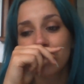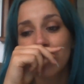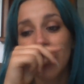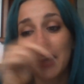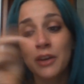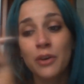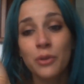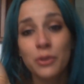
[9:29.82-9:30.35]

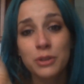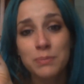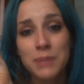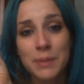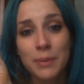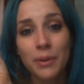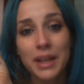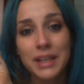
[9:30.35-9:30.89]
I know those
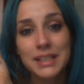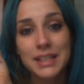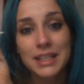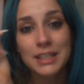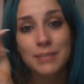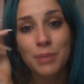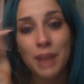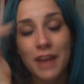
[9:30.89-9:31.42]
people
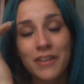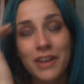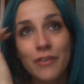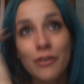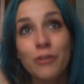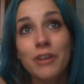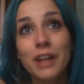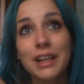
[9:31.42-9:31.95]
exist, but I've
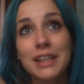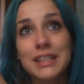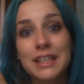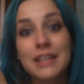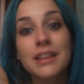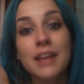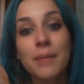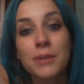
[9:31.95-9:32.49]
never really
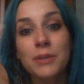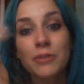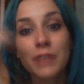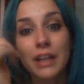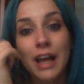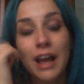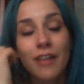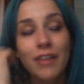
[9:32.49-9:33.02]
seen them in
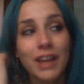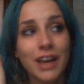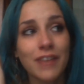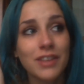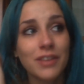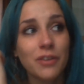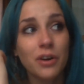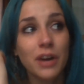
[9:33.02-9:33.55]
real life. Like,
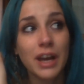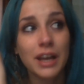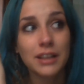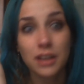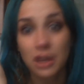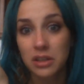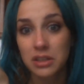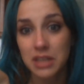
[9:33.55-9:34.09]
I've never
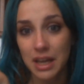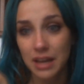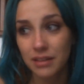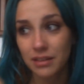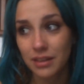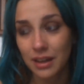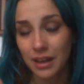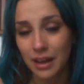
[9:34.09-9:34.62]

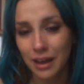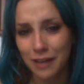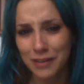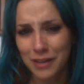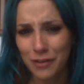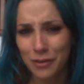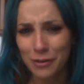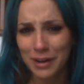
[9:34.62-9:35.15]
encountered, I've
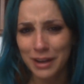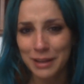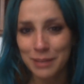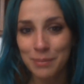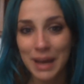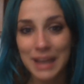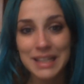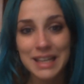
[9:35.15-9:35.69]
never really
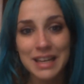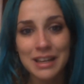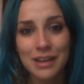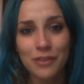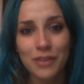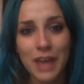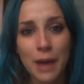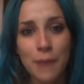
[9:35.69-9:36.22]
met
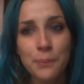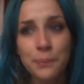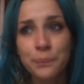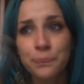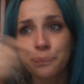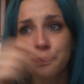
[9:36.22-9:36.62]
any of them.